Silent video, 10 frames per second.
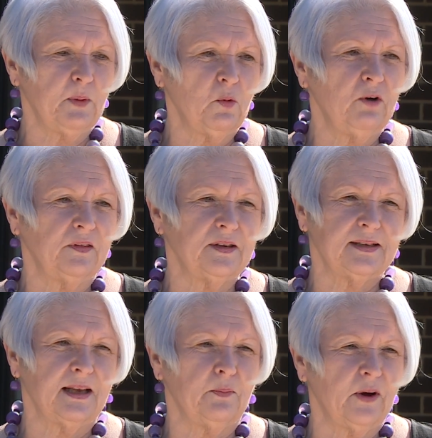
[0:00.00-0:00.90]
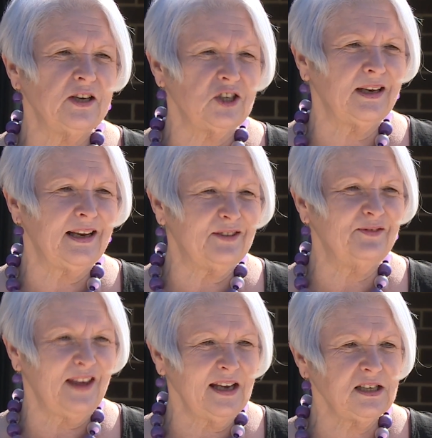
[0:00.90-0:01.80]
but we're at the celebration end
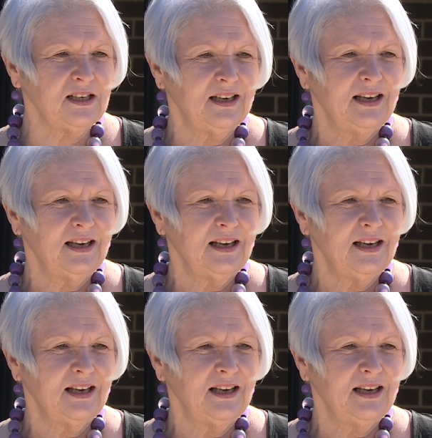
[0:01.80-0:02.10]
of that